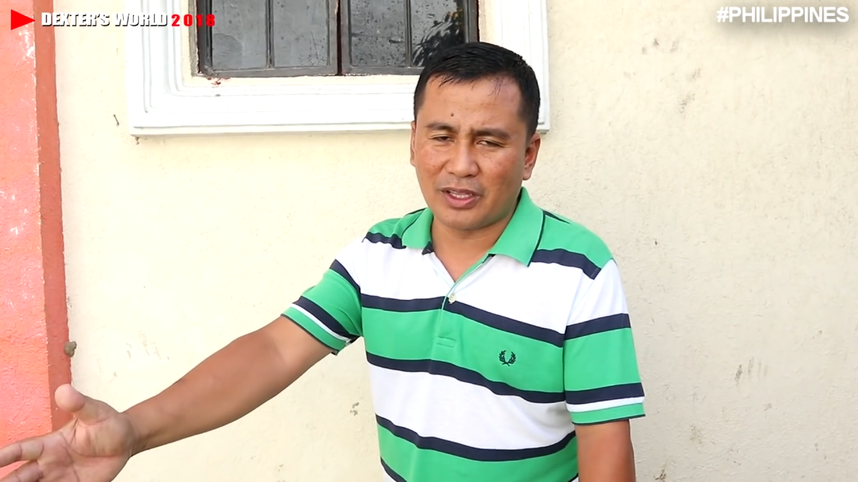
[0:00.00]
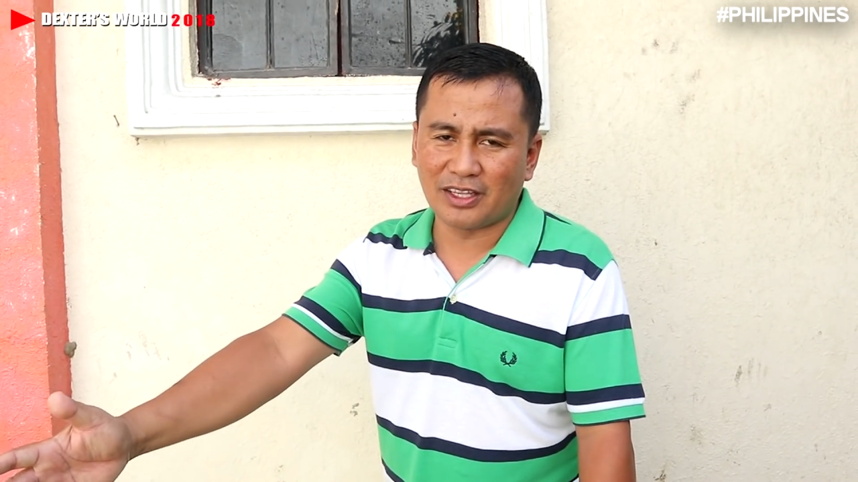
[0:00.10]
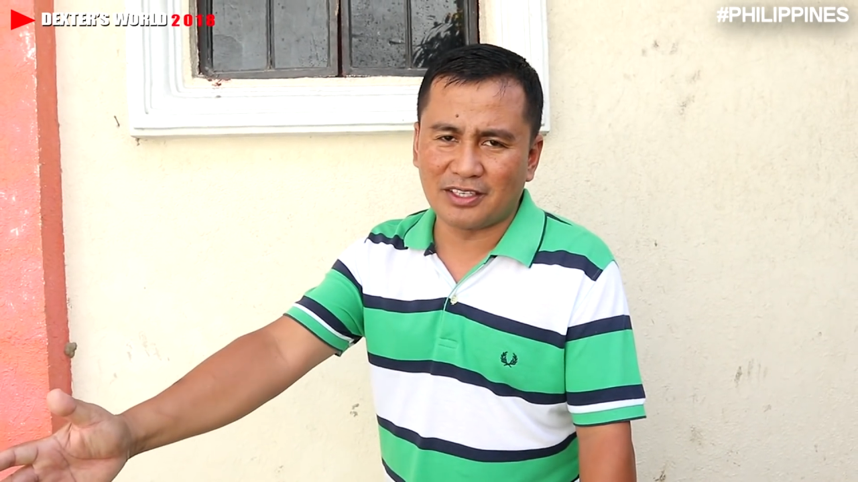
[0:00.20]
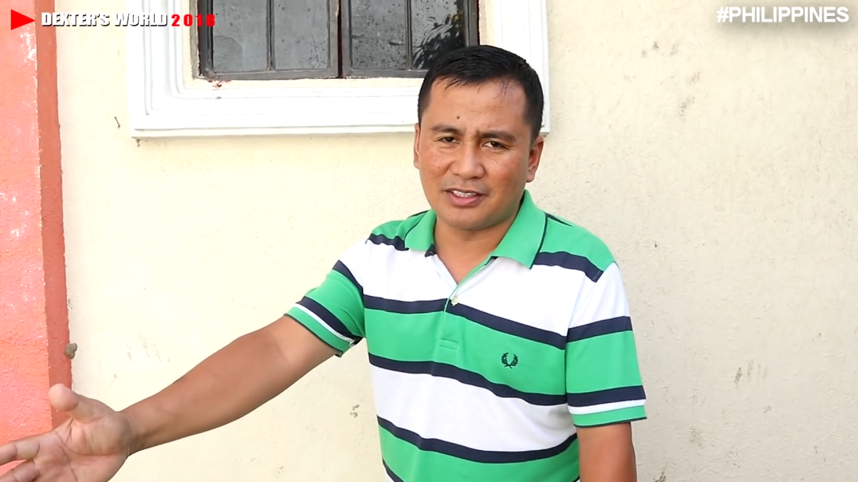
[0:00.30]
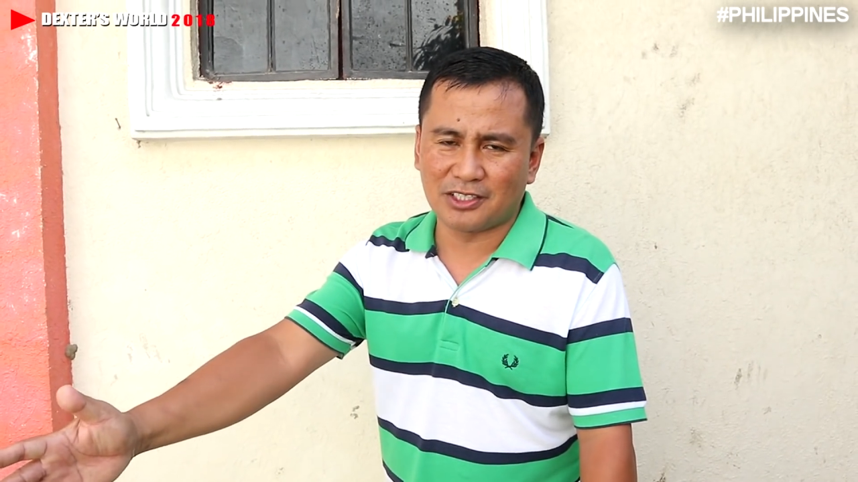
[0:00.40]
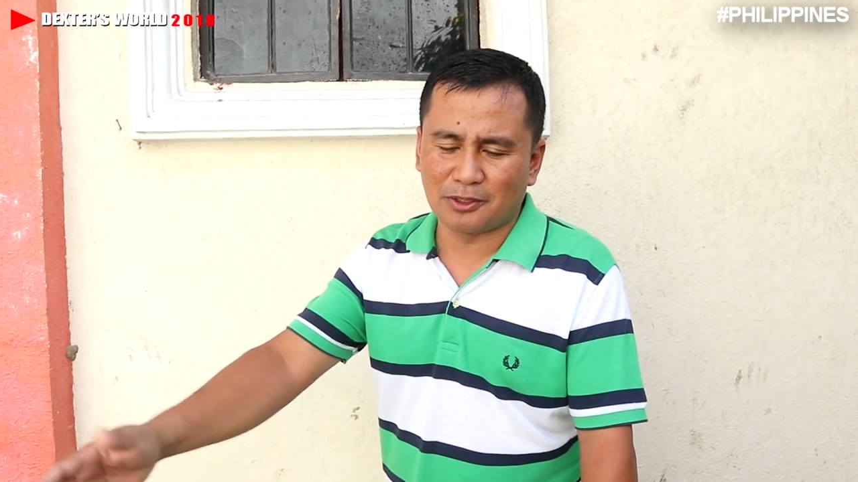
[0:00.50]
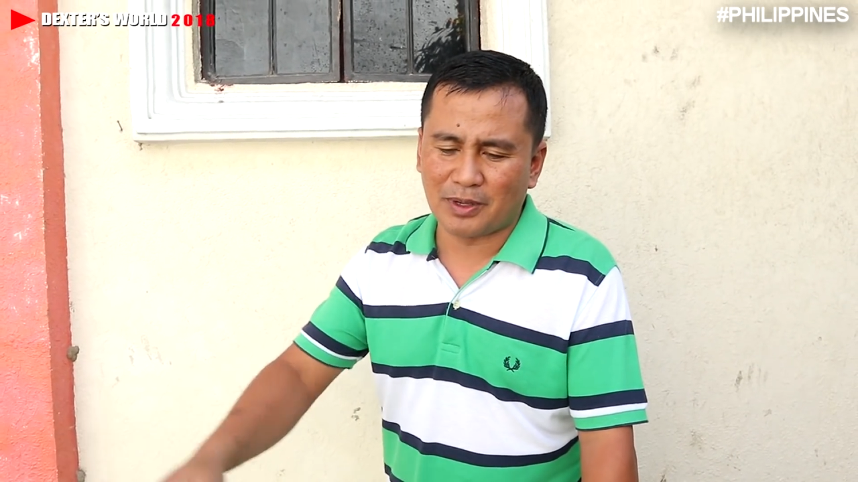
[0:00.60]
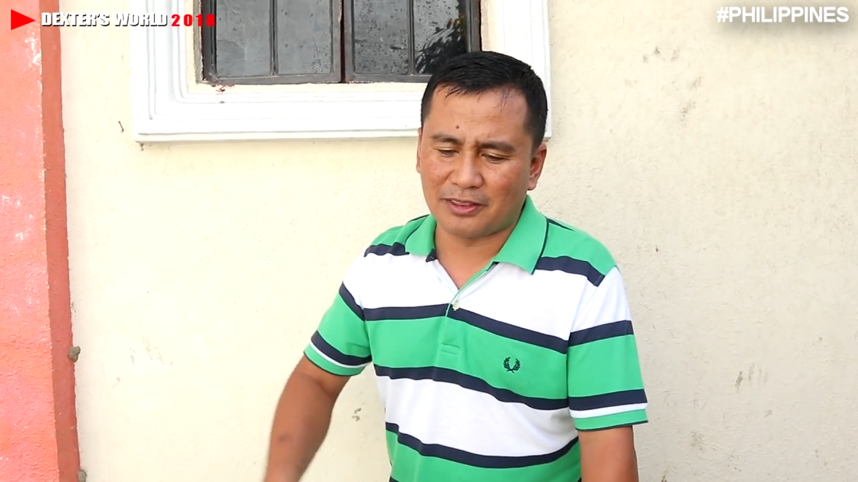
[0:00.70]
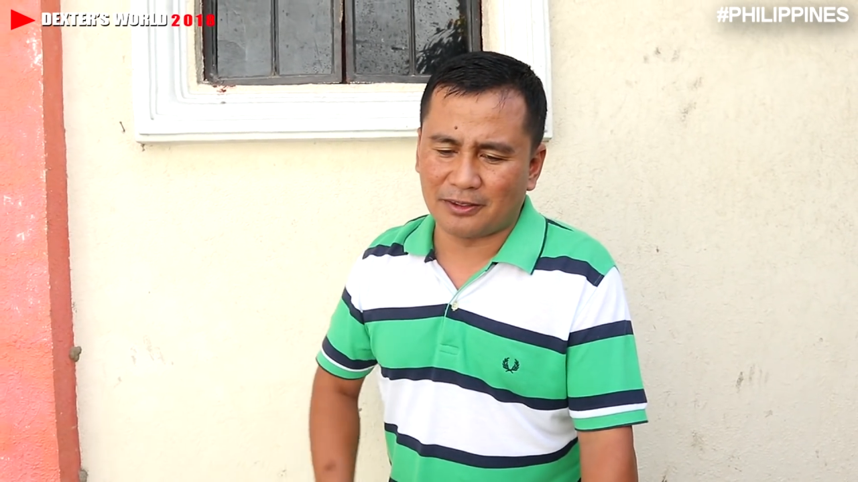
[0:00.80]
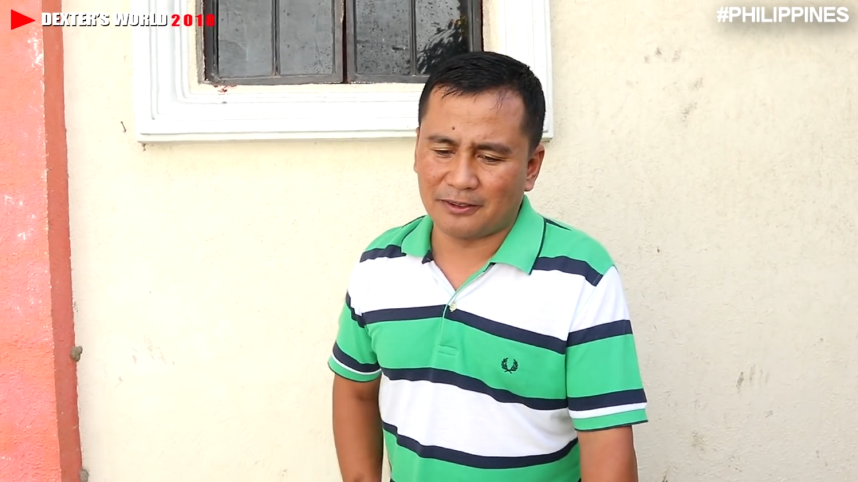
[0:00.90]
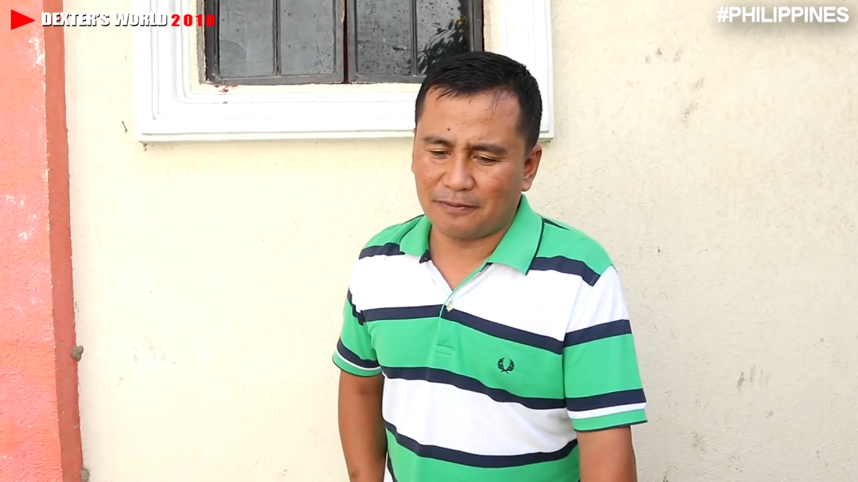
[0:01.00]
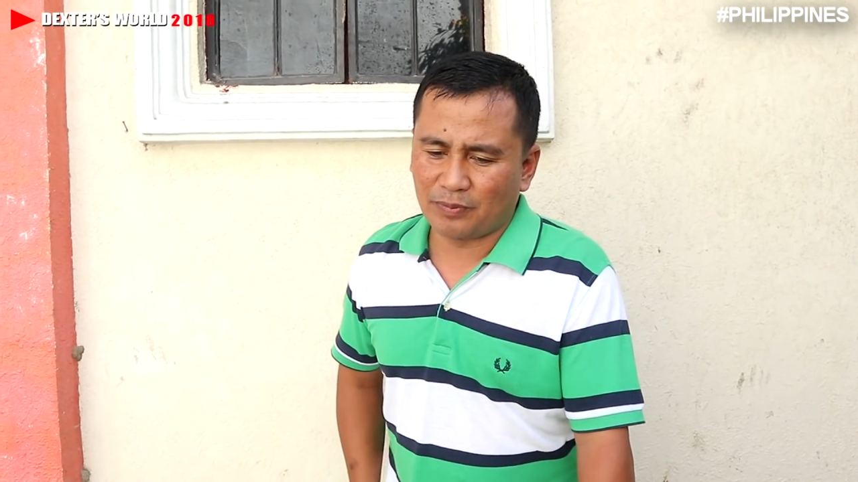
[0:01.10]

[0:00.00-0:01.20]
what is this method?